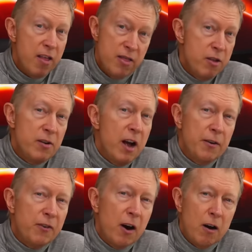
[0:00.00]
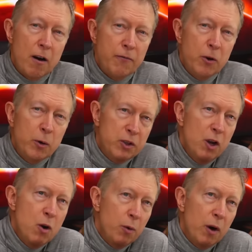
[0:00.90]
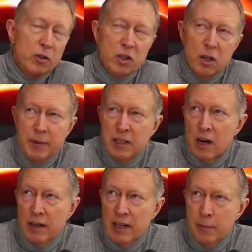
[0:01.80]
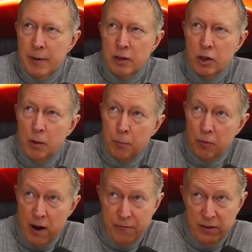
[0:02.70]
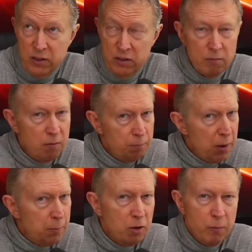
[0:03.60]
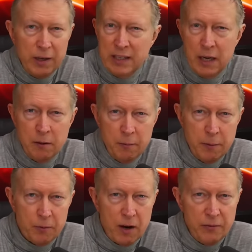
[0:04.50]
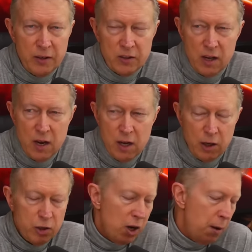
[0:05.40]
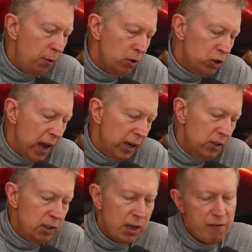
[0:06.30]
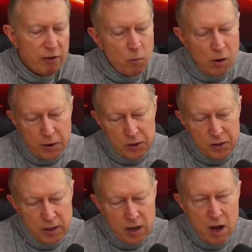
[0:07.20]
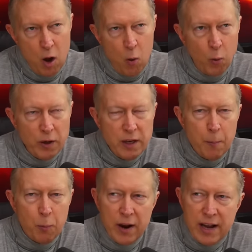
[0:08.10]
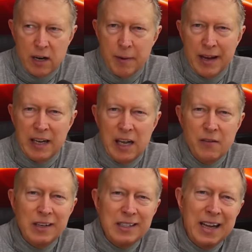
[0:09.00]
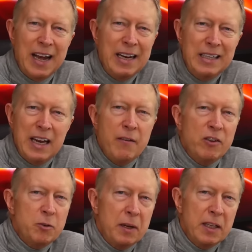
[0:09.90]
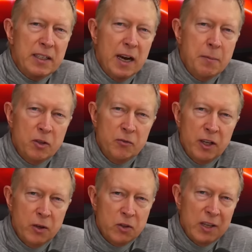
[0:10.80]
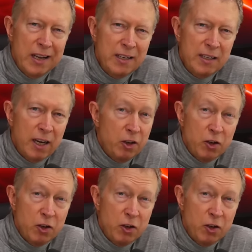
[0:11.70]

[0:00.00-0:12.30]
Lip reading: They're not far off, folks. We're also going to be talking about prophets, people that we deem to be prophets, John Paul Jackson, David Wilkerson, William Branham, and even Danny Davis by the time this video is said and done.